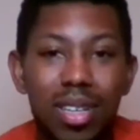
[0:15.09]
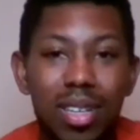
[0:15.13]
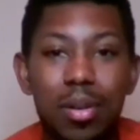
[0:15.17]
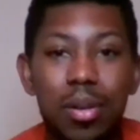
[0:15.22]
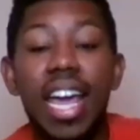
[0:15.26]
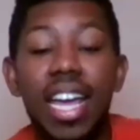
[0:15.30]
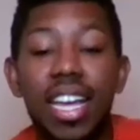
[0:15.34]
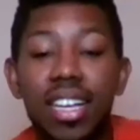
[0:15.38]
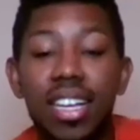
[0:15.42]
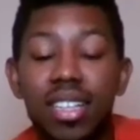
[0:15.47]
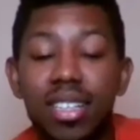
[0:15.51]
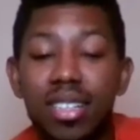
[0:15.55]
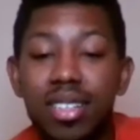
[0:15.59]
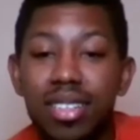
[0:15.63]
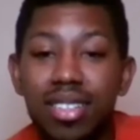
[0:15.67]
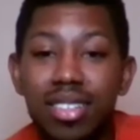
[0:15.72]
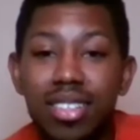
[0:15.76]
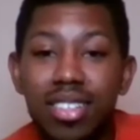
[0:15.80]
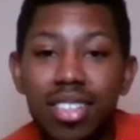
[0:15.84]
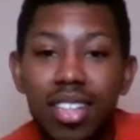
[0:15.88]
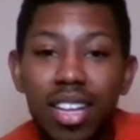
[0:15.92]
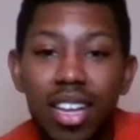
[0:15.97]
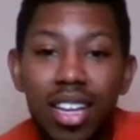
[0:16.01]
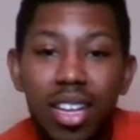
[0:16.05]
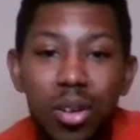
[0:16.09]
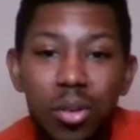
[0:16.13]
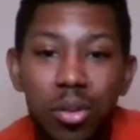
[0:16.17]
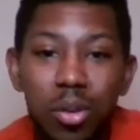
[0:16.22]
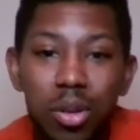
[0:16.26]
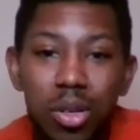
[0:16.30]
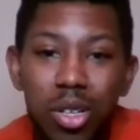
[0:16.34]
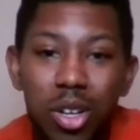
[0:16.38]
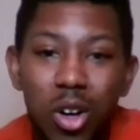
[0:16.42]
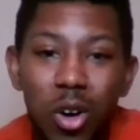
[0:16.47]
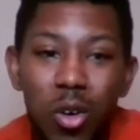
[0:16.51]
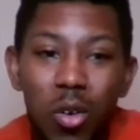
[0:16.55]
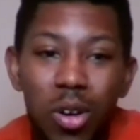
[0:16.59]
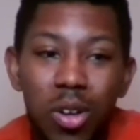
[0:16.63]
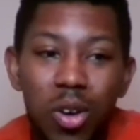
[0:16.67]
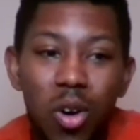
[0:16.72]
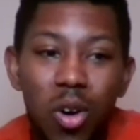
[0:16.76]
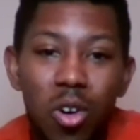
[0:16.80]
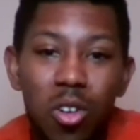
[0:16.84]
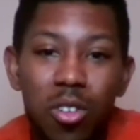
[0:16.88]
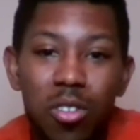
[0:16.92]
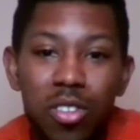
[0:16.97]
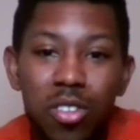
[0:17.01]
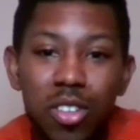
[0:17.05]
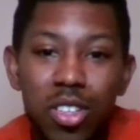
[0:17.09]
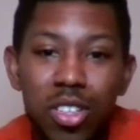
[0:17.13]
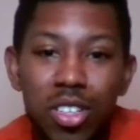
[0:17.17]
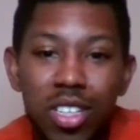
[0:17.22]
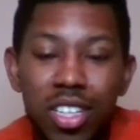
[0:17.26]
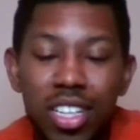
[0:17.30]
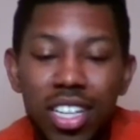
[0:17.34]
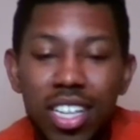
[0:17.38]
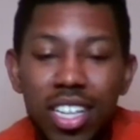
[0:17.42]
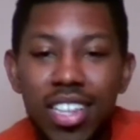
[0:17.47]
And today we're going over